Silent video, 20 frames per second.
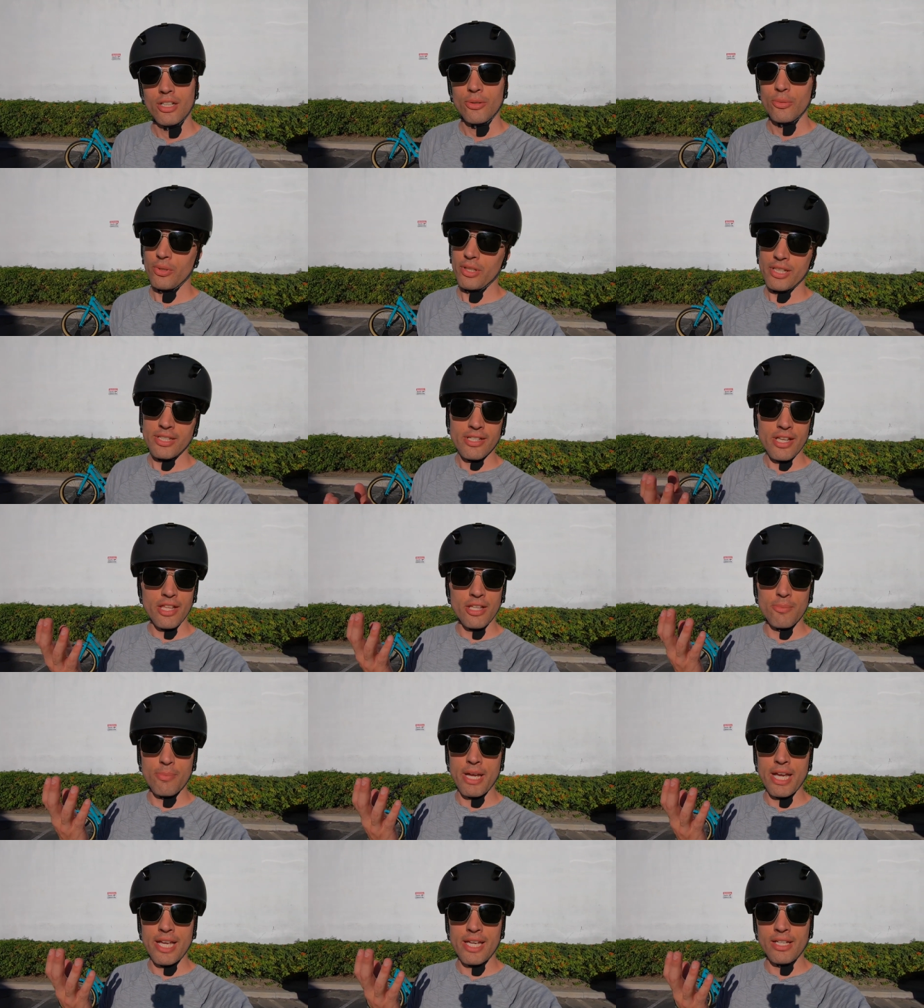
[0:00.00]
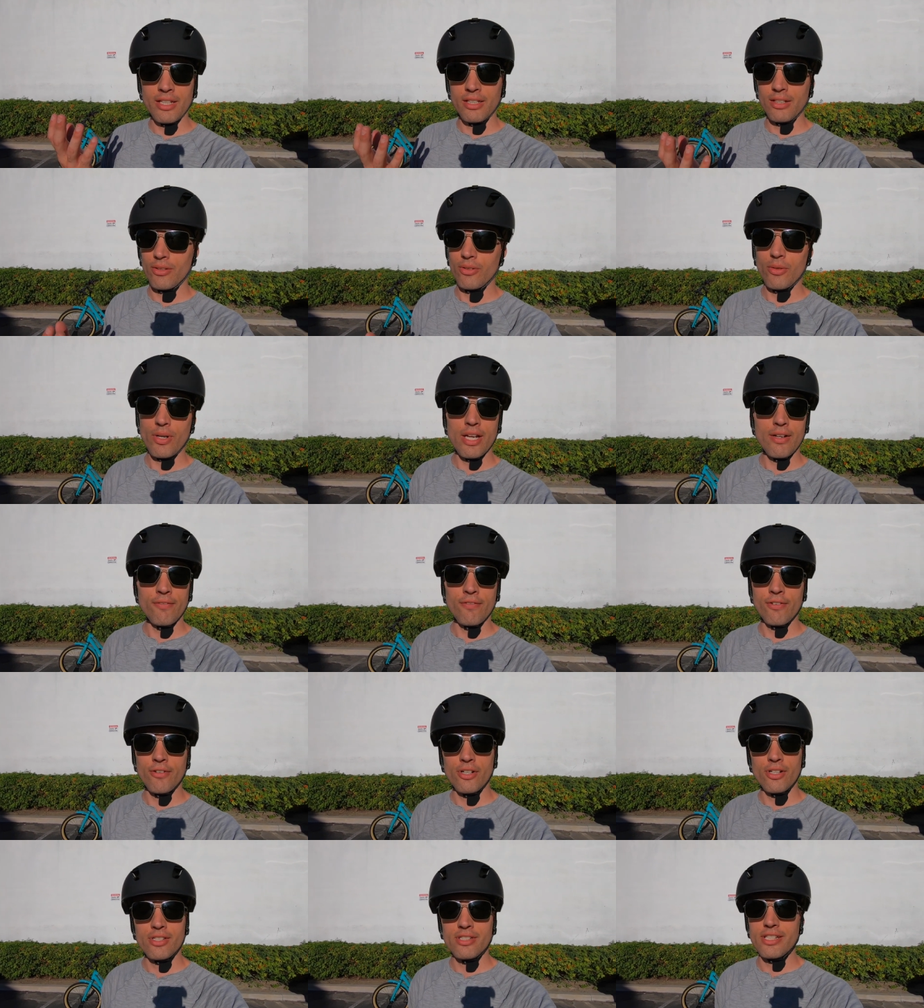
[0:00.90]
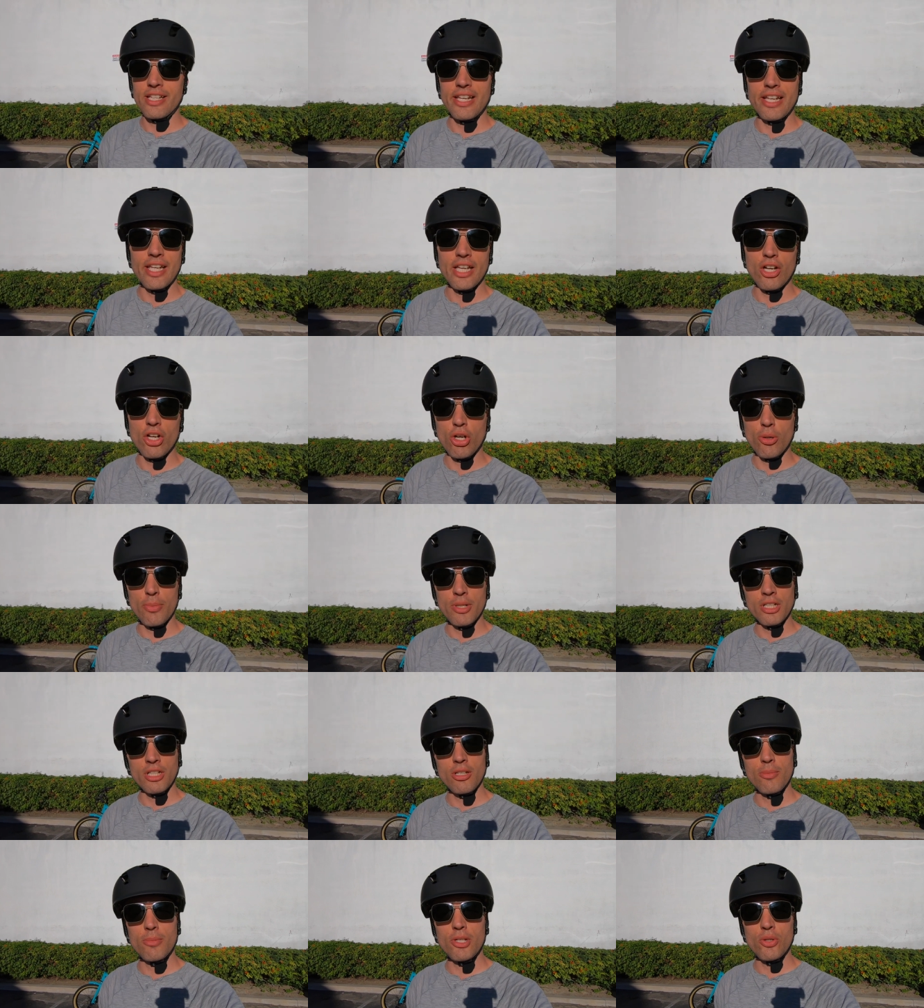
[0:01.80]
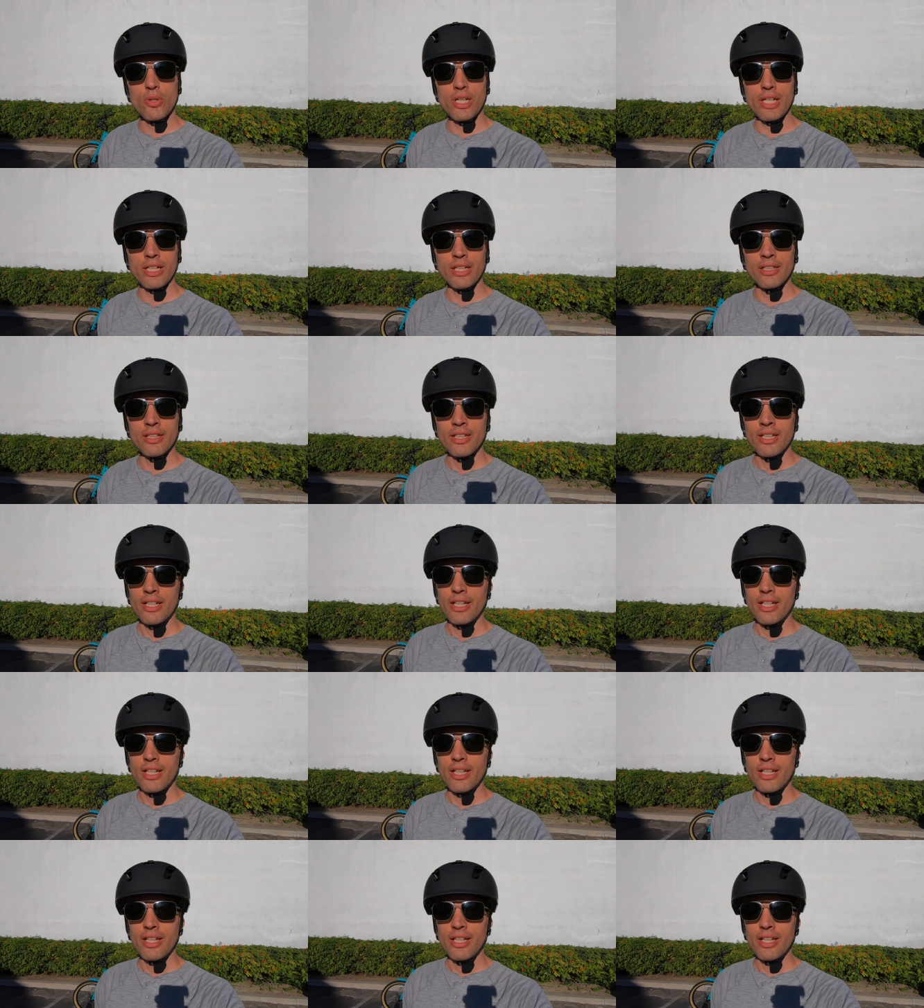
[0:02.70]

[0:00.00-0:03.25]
Really solid bike, great for city, urban commuting.